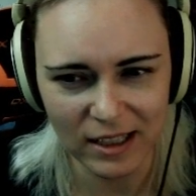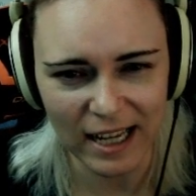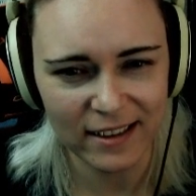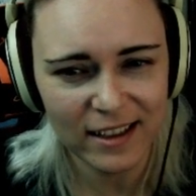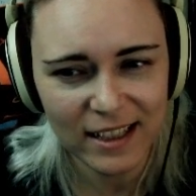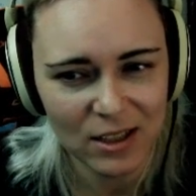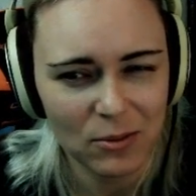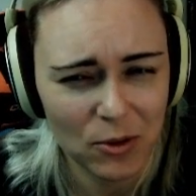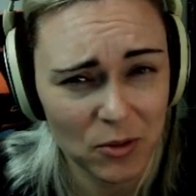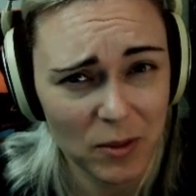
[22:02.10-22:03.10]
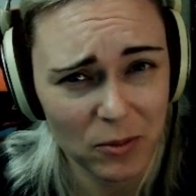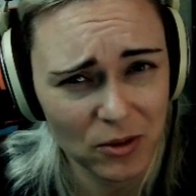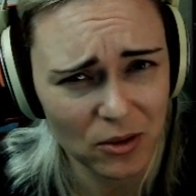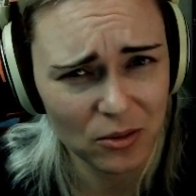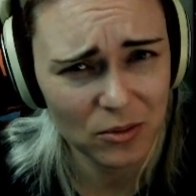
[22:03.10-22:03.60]
I think that's what most people
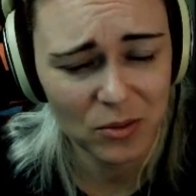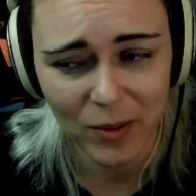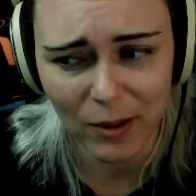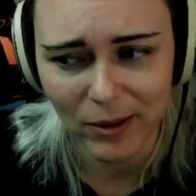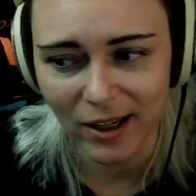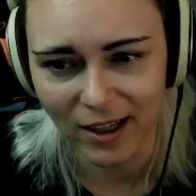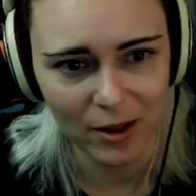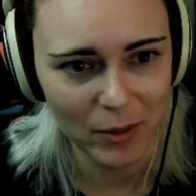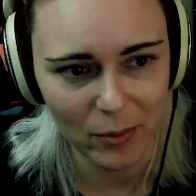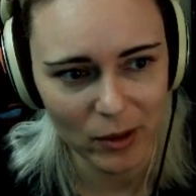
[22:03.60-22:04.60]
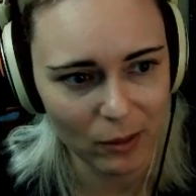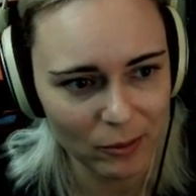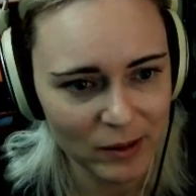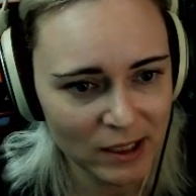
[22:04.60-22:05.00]
do. It's probably not going to be a problem.